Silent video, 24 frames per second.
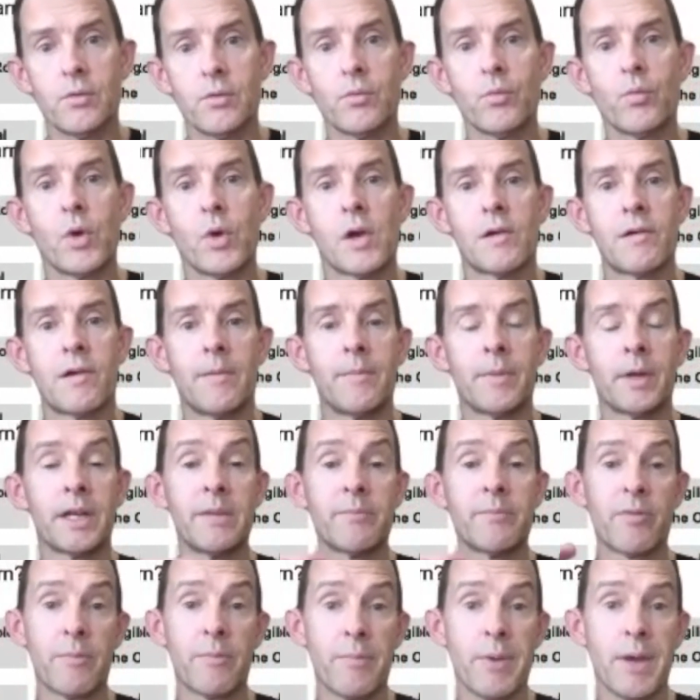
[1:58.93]
where I'm going to
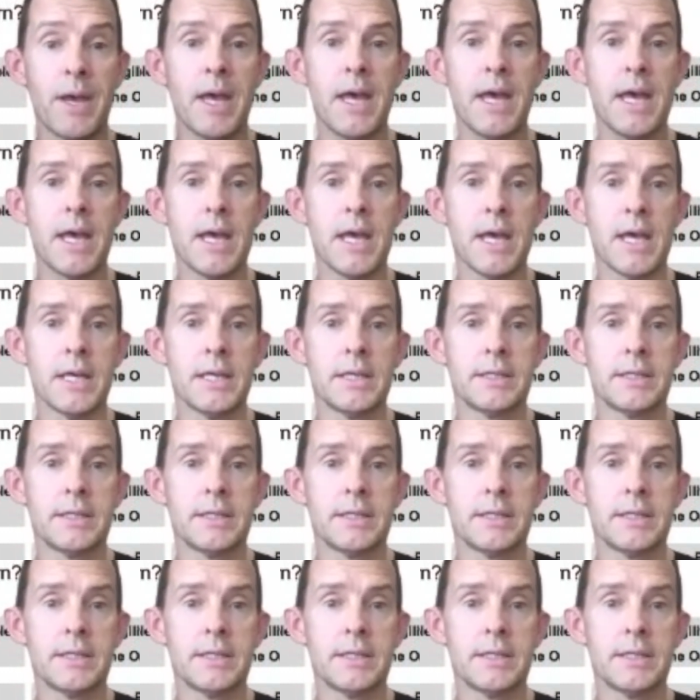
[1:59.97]
prepare